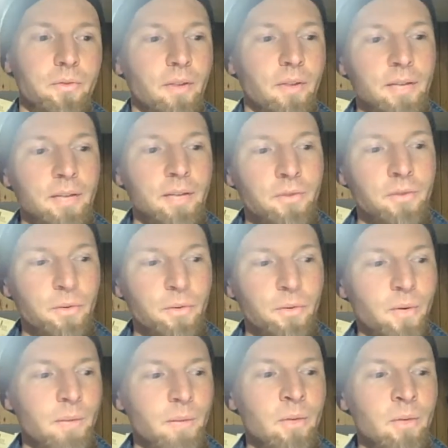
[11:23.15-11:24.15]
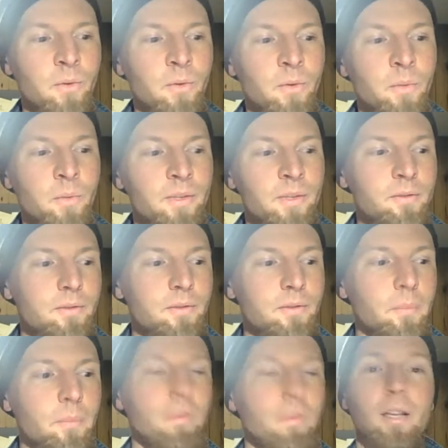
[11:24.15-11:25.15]
the crime that we're up against.
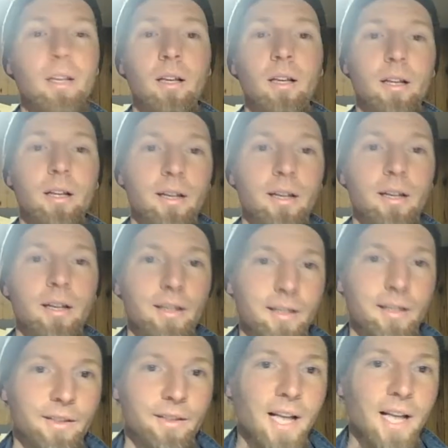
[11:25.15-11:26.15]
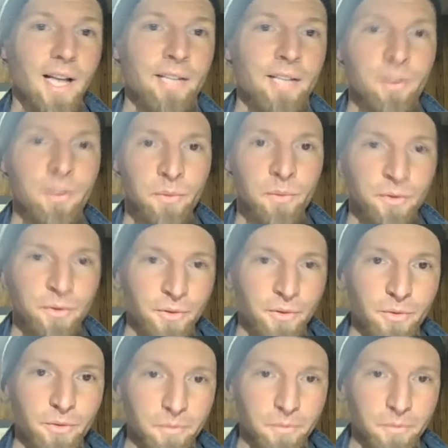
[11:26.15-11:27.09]
Lie number 2.